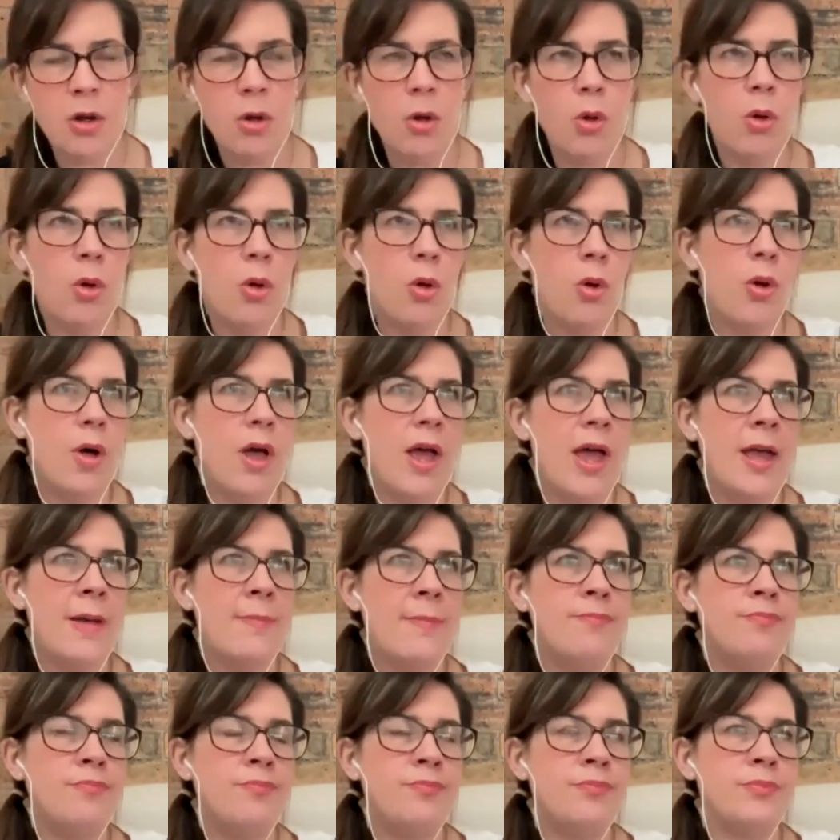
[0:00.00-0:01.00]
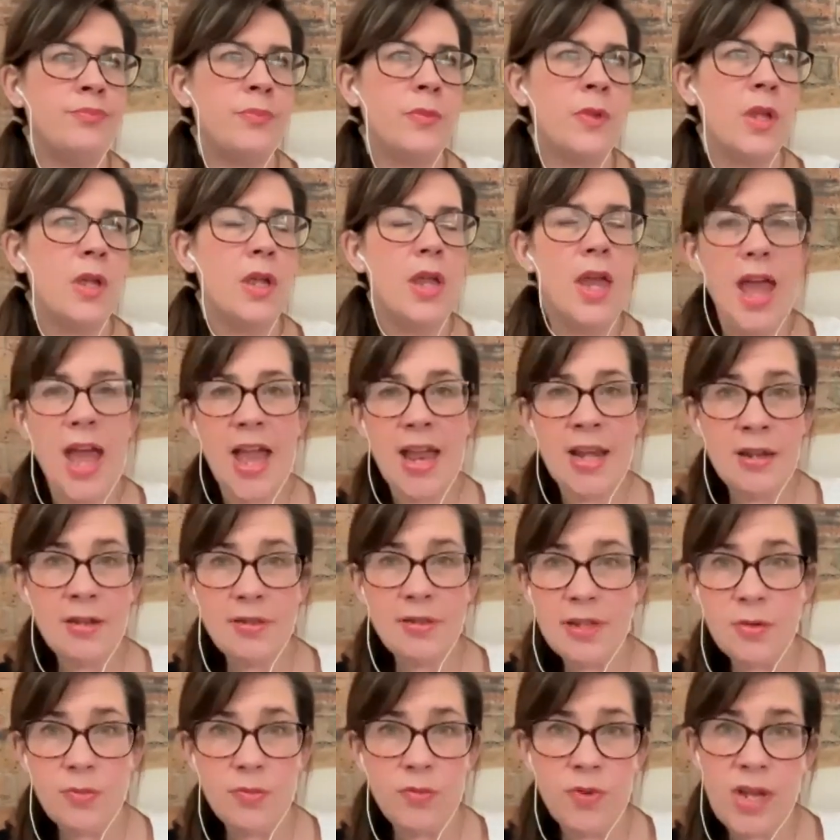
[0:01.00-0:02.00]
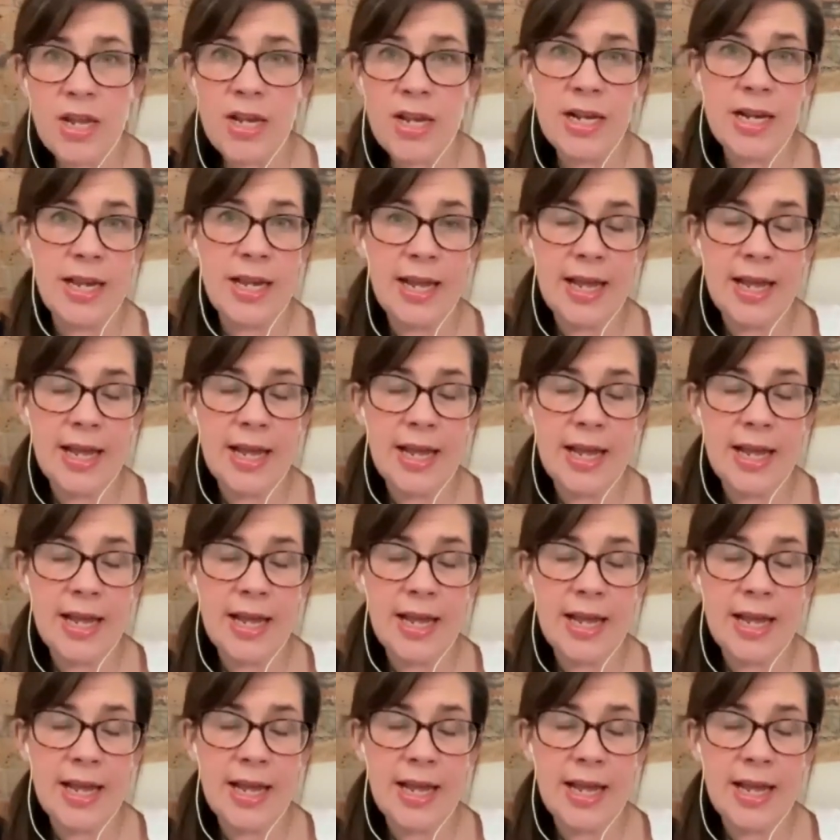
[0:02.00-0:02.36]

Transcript: or anything really,